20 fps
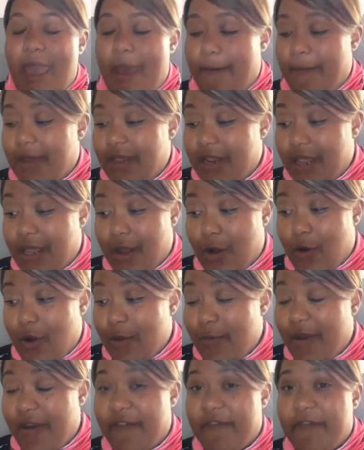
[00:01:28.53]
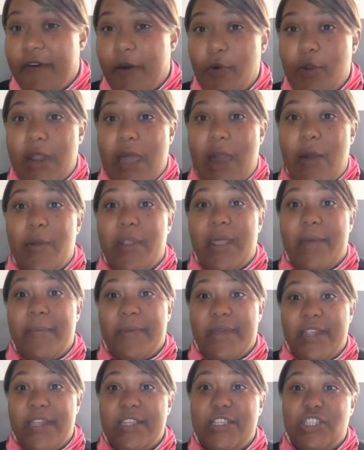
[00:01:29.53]
I'm gonna go on my phone now and
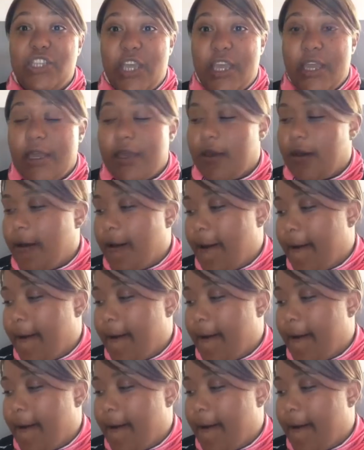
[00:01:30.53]
I'm gonna check.